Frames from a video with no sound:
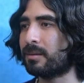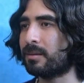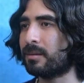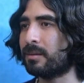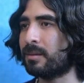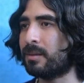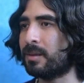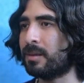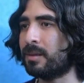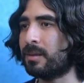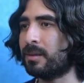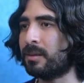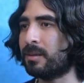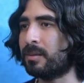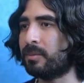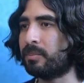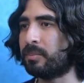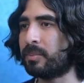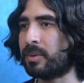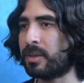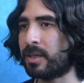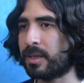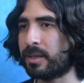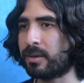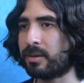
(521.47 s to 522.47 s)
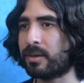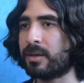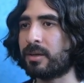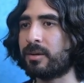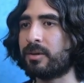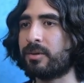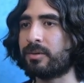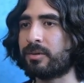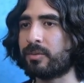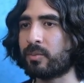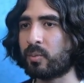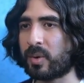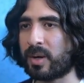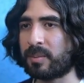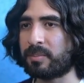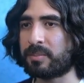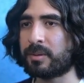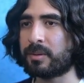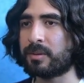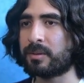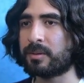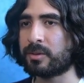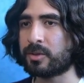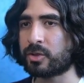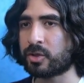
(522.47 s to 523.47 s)
the player health,
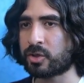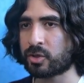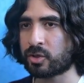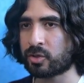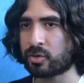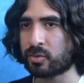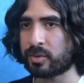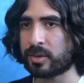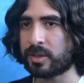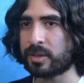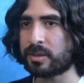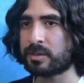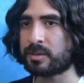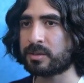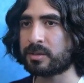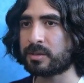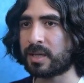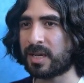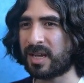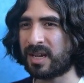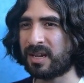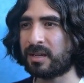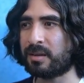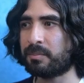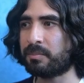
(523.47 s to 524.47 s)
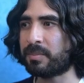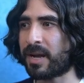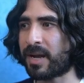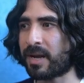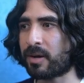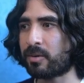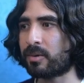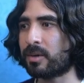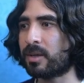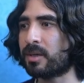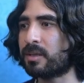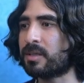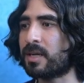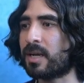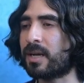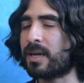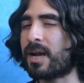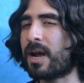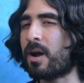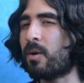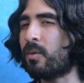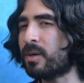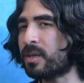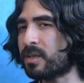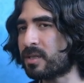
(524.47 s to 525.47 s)
weapon, choice, and power attack.
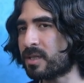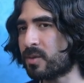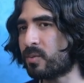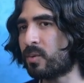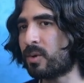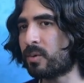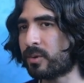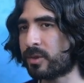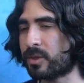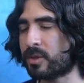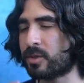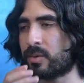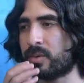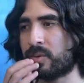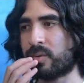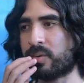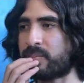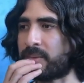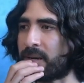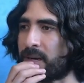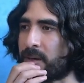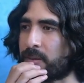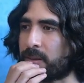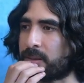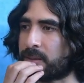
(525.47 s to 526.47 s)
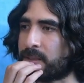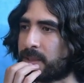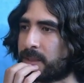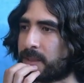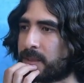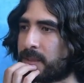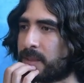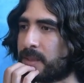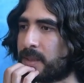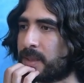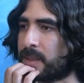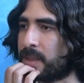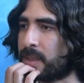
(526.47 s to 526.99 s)
I want to see what we're doing with power attack here.